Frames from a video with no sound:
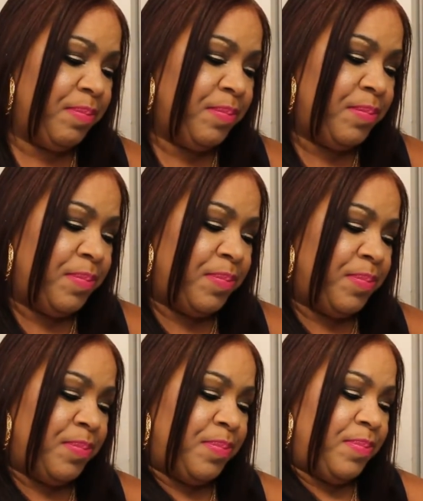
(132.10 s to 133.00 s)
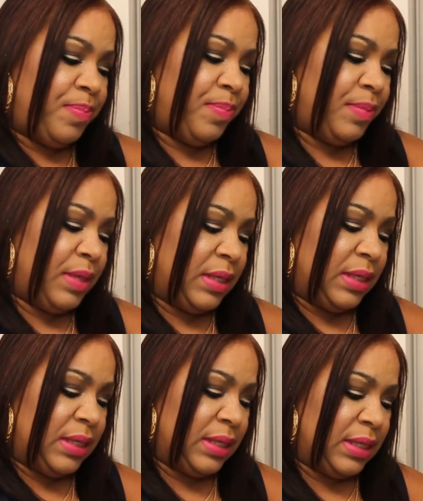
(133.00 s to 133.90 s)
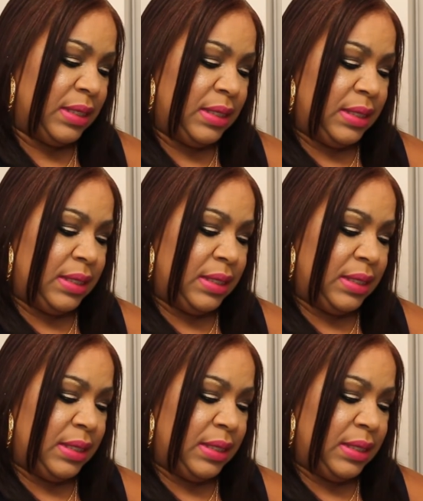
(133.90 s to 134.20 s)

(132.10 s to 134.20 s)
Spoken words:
Nothing is said.